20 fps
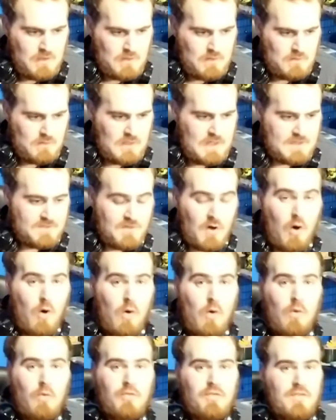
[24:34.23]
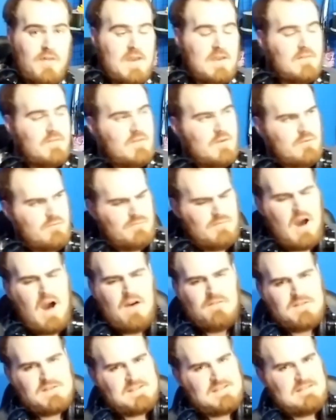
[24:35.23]
Like the whole thing. So
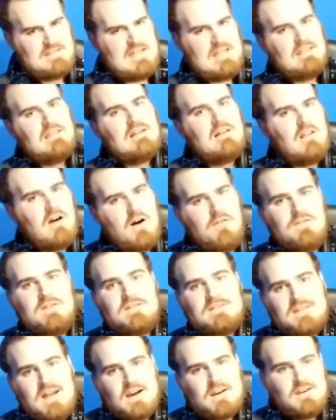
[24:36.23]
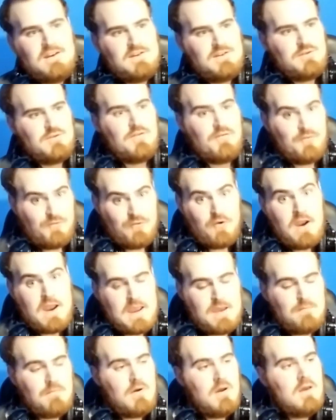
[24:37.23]
obviously that little oven's not going to do the
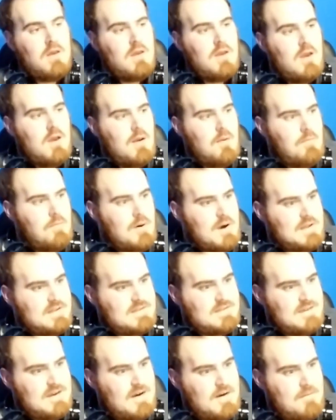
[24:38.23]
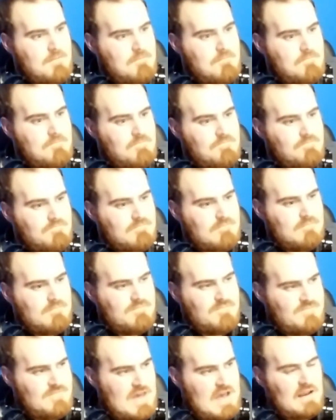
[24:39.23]
frame. But
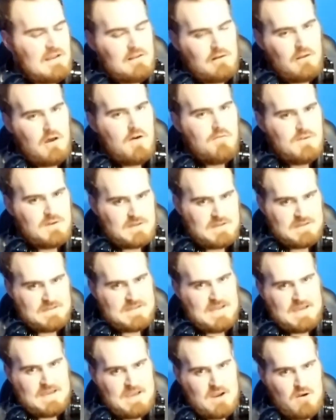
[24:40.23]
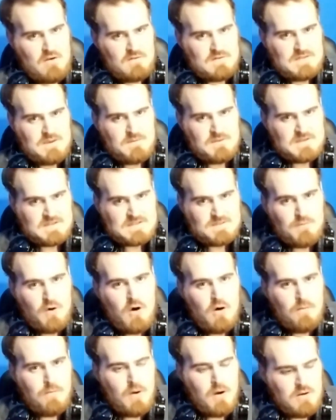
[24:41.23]
that little oven can take care of some of the
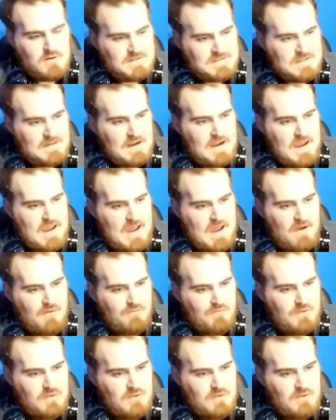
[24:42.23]
small parts that I have.